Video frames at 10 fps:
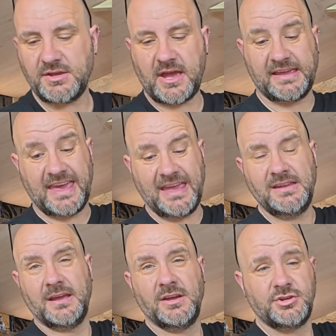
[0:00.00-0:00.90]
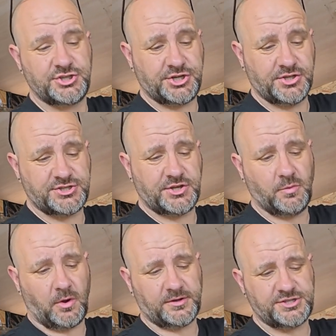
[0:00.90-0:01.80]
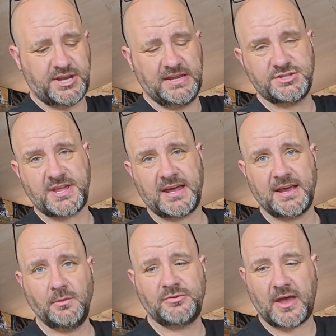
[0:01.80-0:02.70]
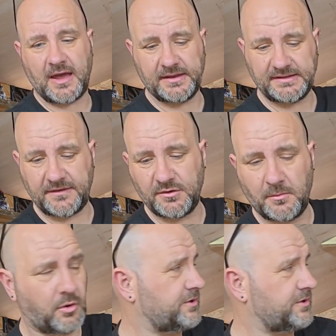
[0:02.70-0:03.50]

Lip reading: Again, should you want to change that out and give you more